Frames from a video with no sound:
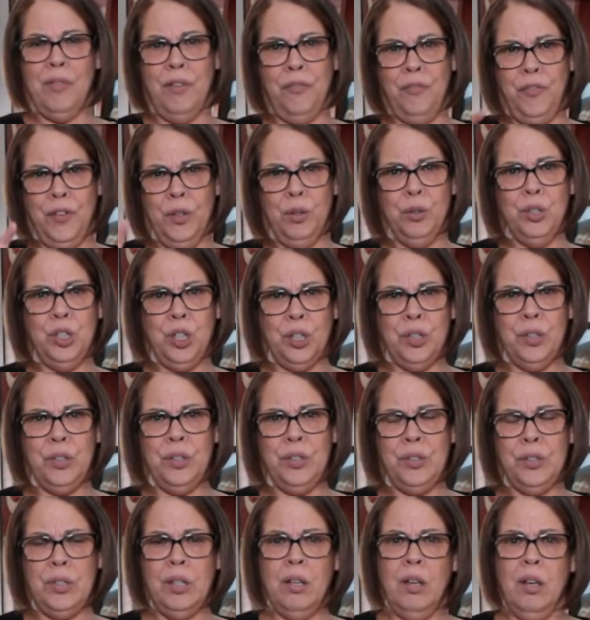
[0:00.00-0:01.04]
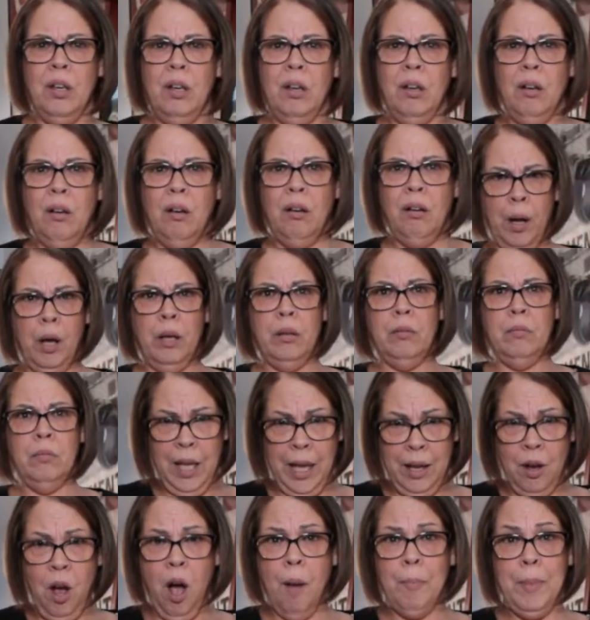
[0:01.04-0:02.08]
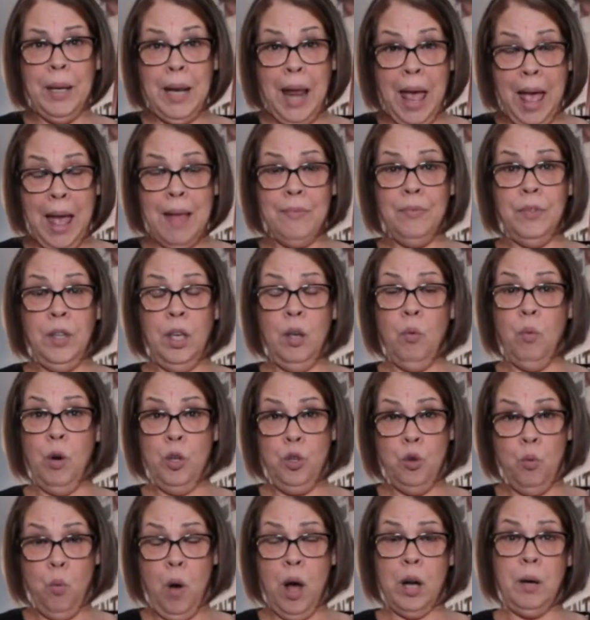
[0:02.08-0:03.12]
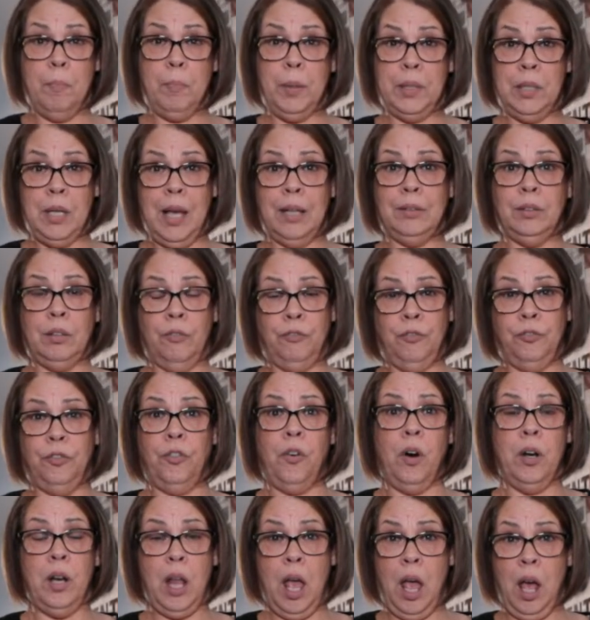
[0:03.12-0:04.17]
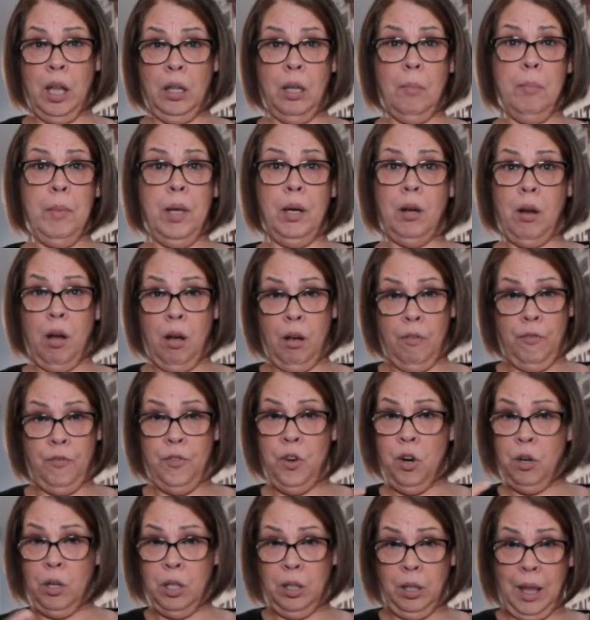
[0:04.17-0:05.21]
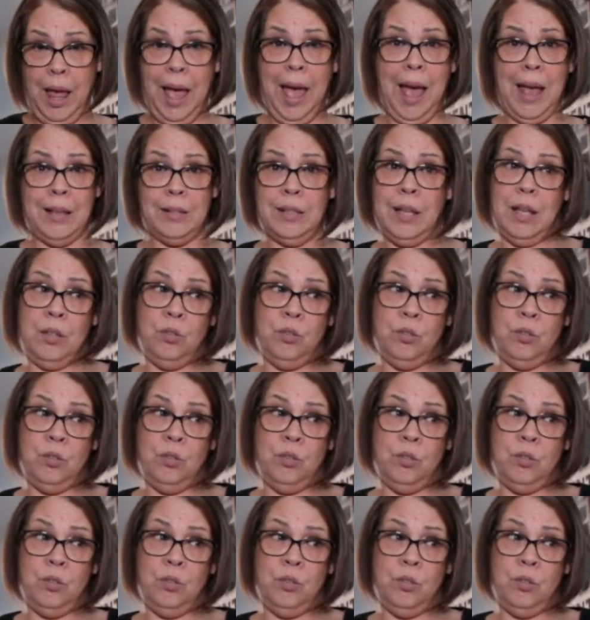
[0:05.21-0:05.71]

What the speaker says: filters, but they come in handy when you want to protect the front element of your glass.